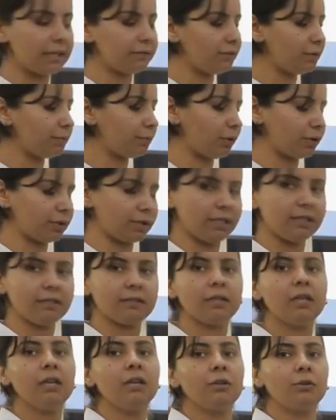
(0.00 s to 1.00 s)
then we process
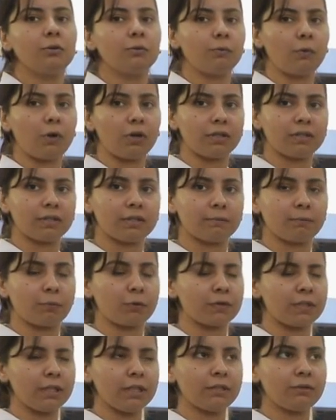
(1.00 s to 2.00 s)
towards
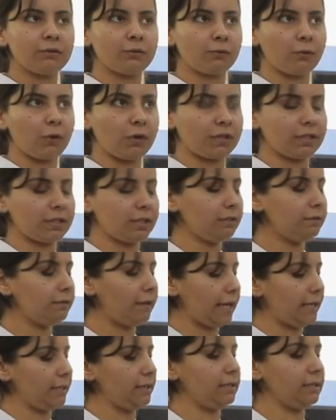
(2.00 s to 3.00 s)
proceeds towards the
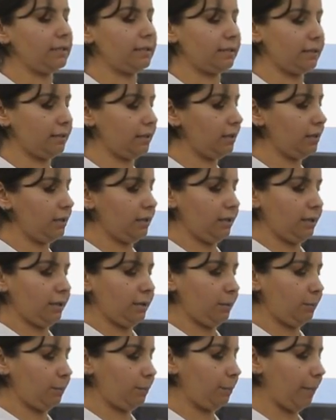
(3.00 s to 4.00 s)
finals
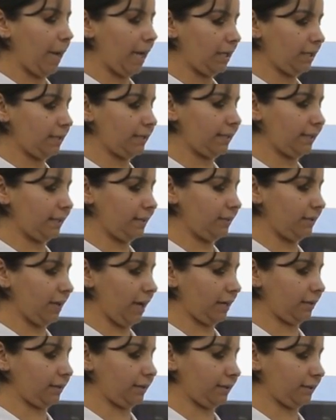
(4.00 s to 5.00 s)
pilot scale
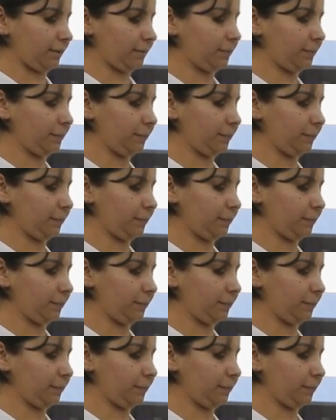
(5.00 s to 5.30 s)
reactor.